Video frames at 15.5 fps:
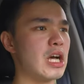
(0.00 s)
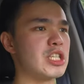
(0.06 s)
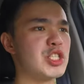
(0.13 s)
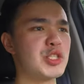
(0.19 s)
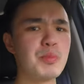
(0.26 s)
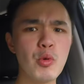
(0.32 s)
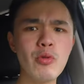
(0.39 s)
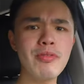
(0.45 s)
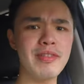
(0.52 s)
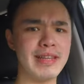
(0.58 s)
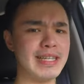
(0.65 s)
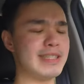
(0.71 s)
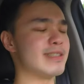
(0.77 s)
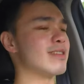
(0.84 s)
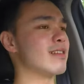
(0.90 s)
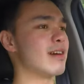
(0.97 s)
Smooth
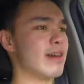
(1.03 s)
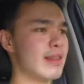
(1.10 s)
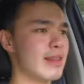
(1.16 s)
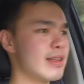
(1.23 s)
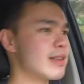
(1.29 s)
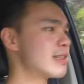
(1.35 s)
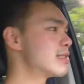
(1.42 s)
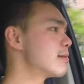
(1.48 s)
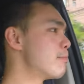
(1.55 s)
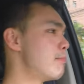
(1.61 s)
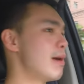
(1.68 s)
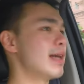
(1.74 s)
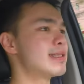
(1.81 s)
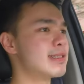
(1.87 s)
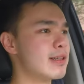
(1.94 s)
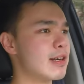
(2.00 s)
diesel. I think that's the
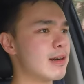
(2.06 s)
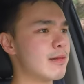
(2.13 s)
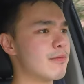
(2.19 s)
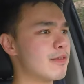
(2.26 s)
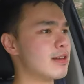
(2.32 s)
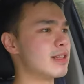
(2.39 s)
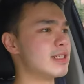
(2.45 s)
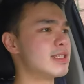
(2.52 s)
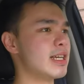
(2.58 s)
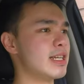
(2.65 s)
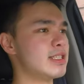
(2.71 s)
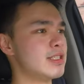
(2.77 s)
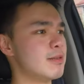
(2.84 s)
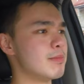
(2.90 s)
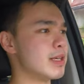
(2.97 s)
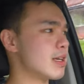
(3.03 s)
best term for this engine,